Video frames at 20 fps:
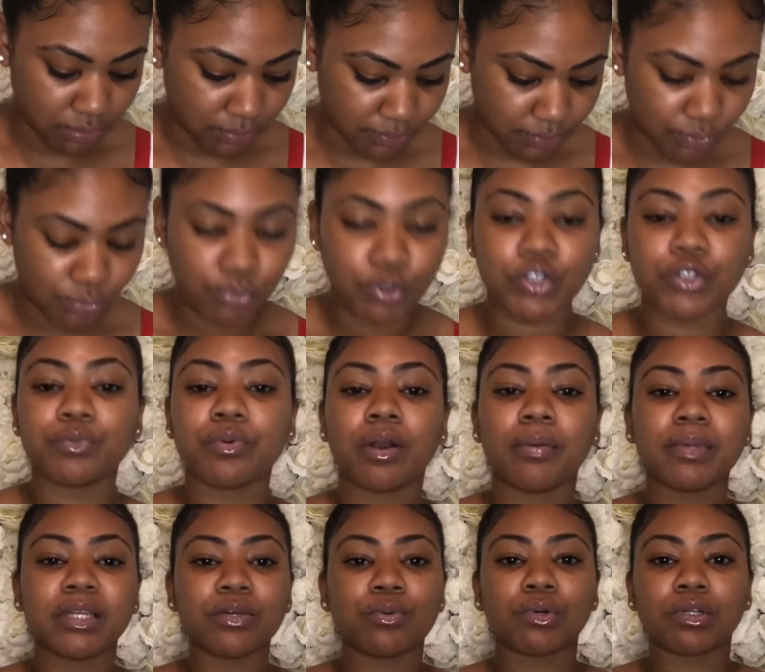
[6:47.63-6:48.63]
what you
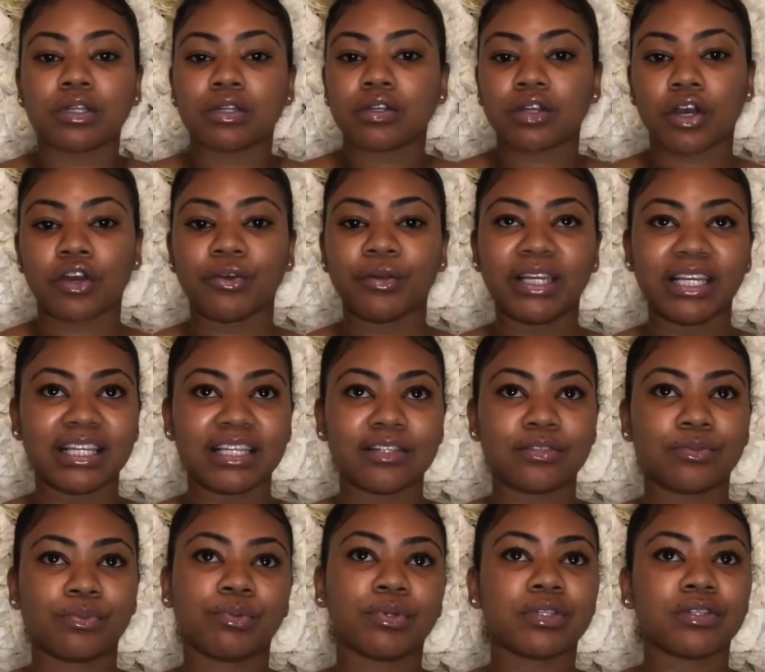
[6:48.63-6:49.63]
probably want to know is,
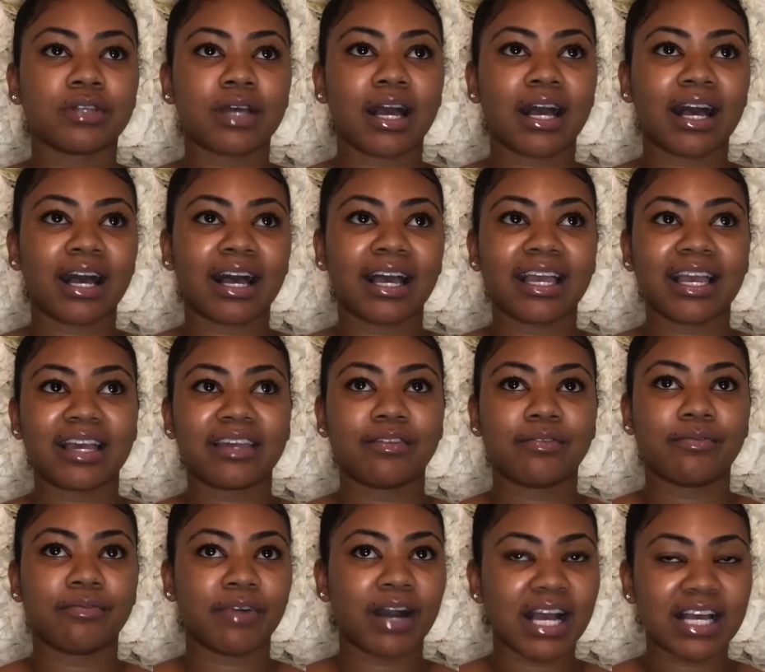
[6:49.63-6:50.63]
would I
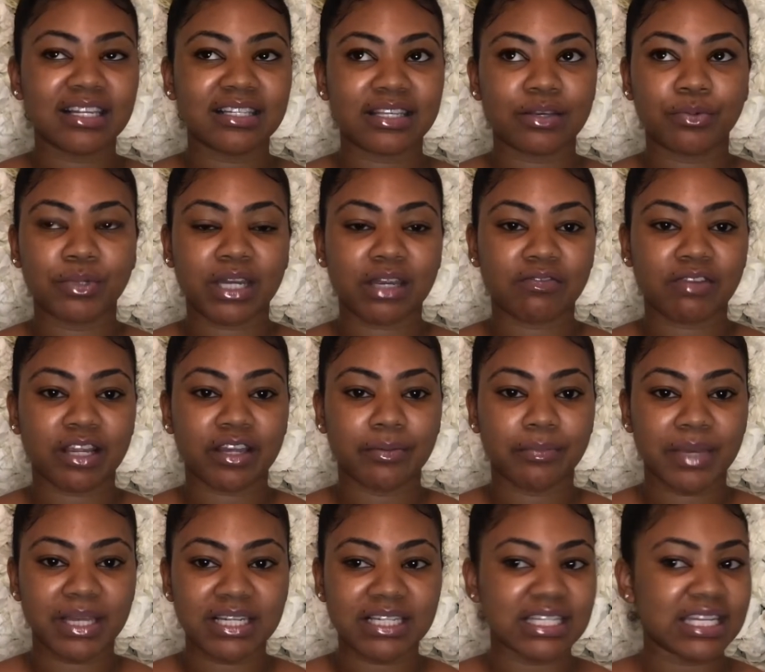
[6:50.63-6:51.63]
advise it? Would I
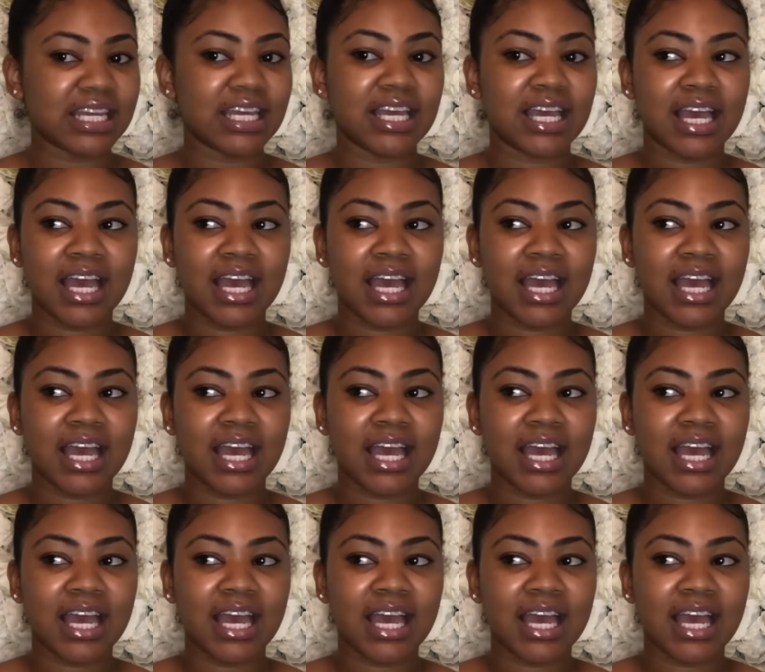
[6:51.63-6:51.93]
recommend it?